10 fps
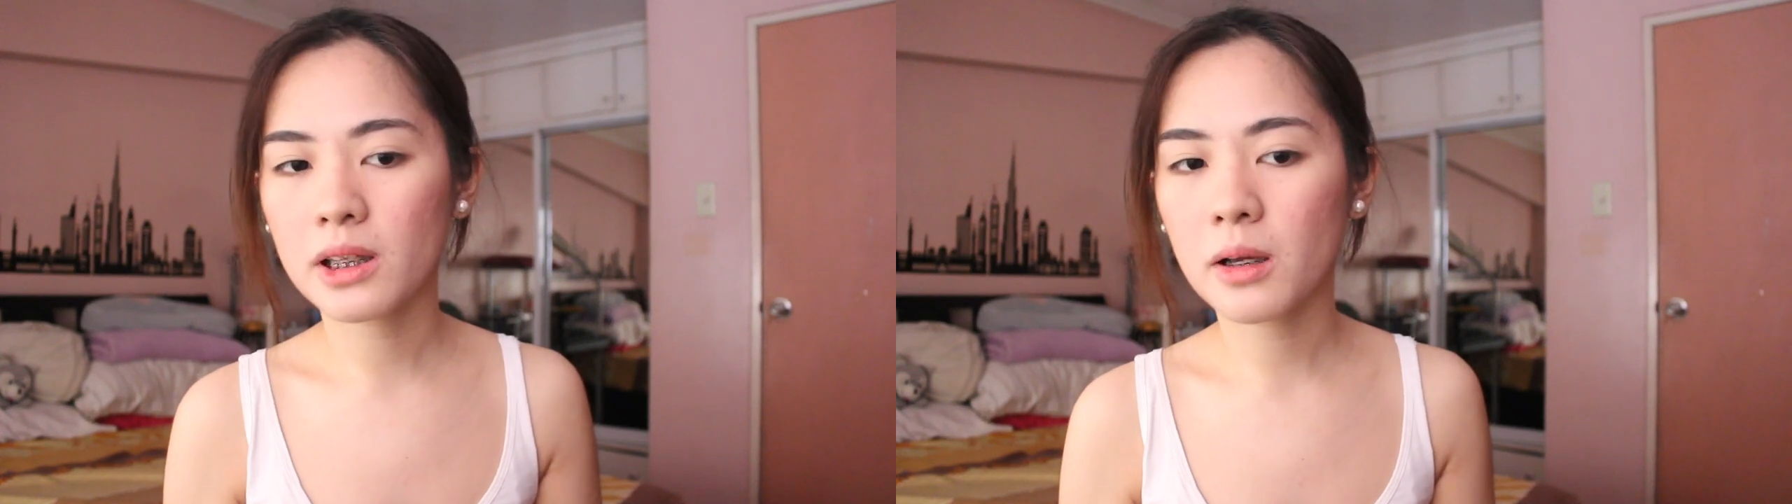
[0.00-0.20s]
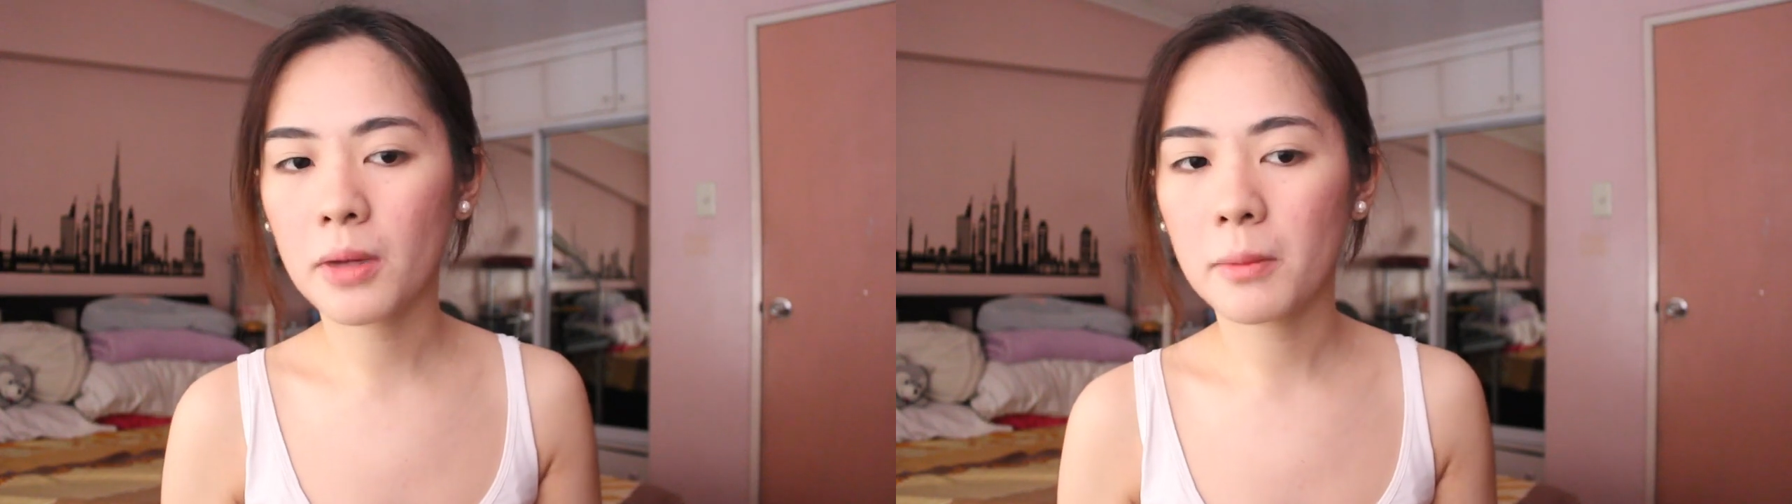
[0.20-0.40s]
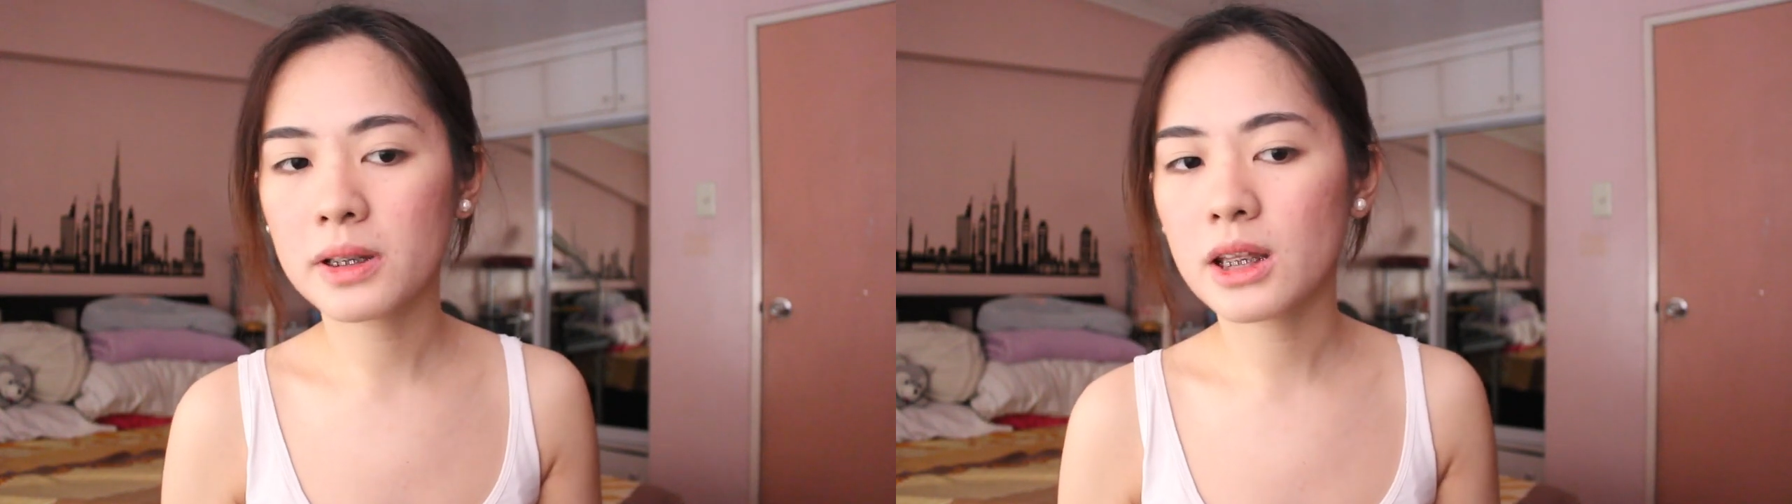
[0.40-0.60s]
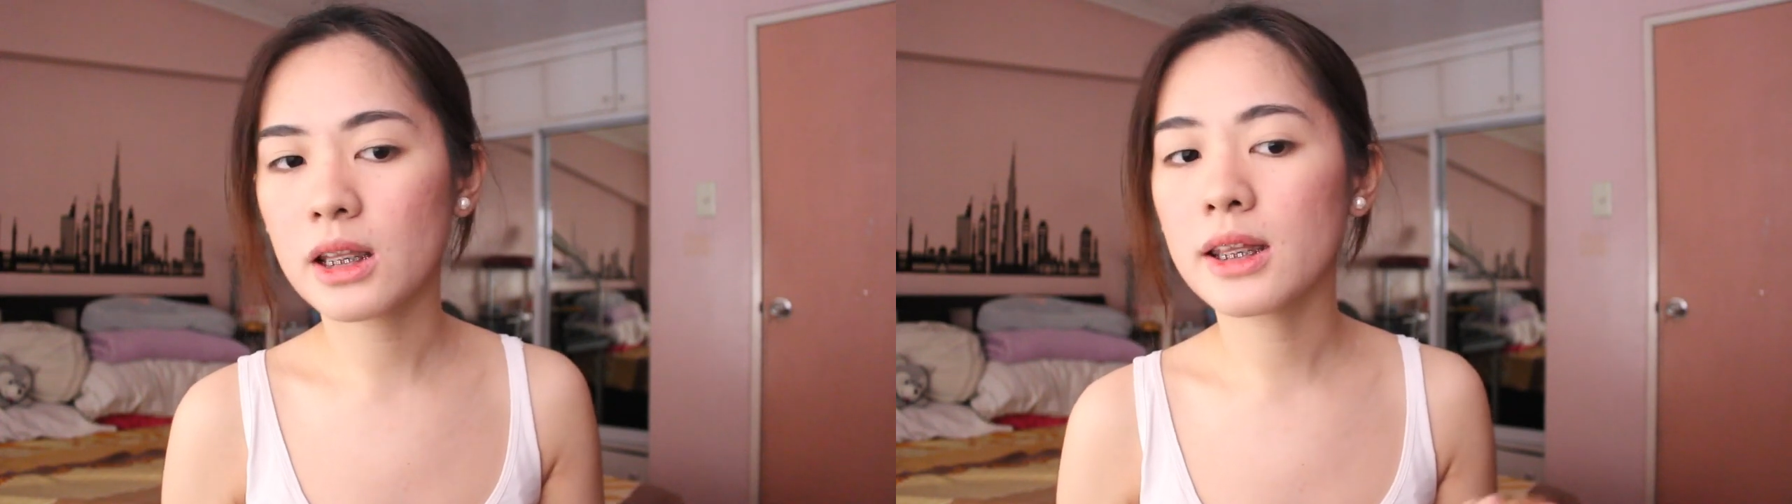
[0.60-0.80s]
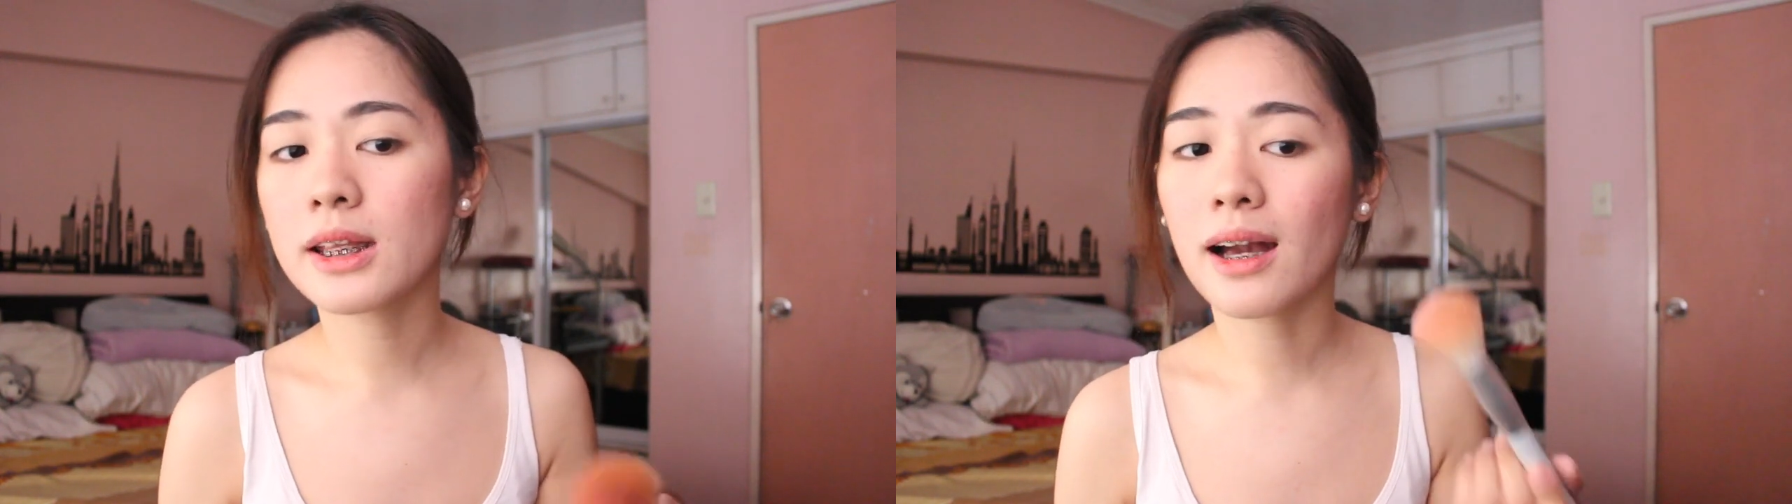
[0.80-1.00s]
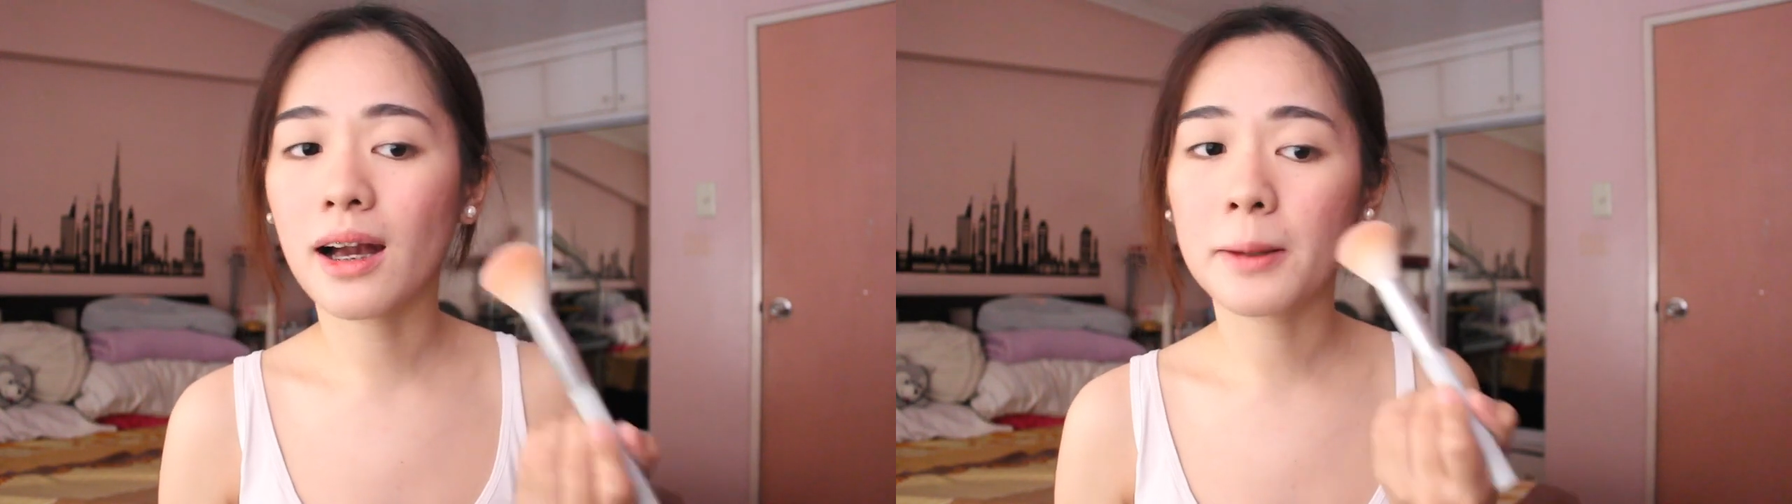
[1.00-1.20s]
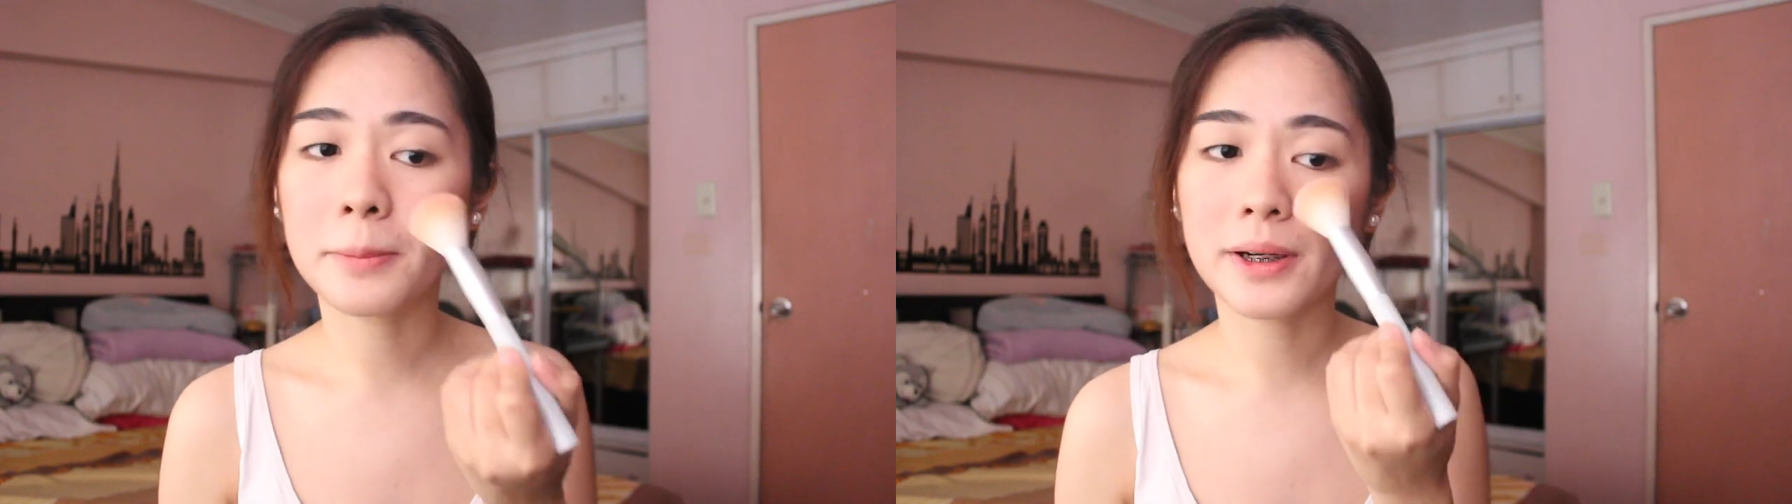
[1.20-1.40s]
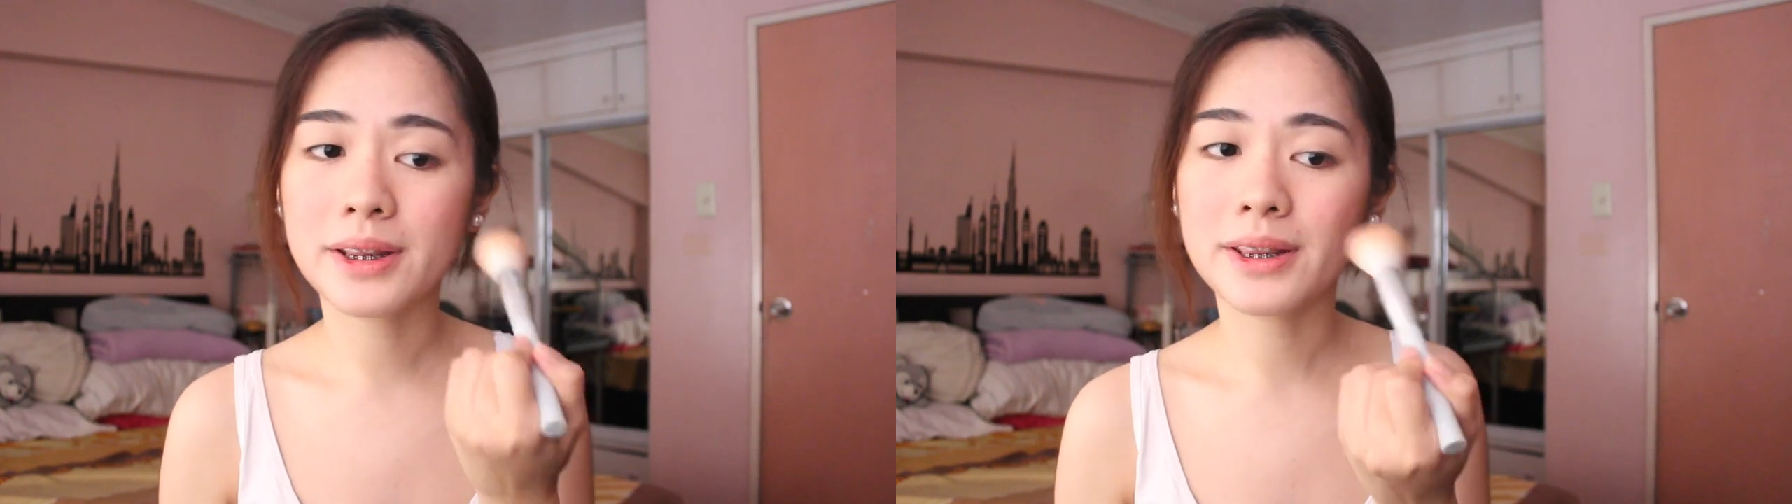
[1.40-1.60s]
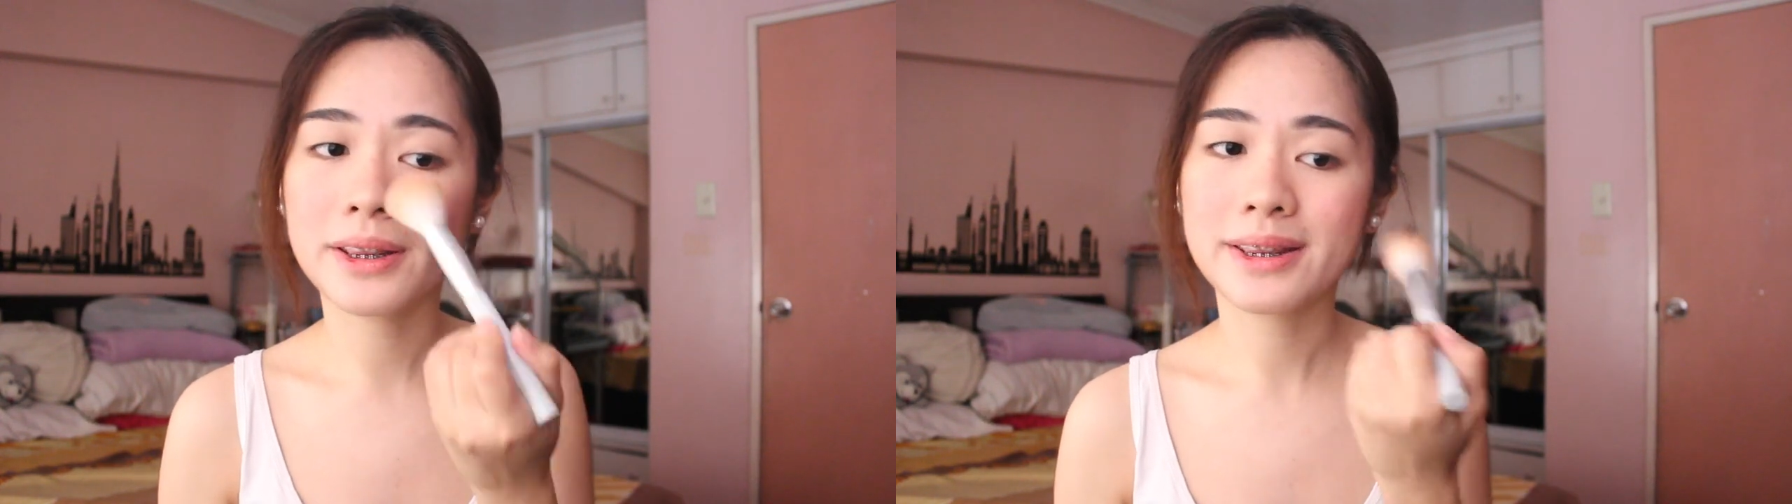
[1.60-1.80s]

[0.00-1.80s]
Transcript: nagmamadali ka, but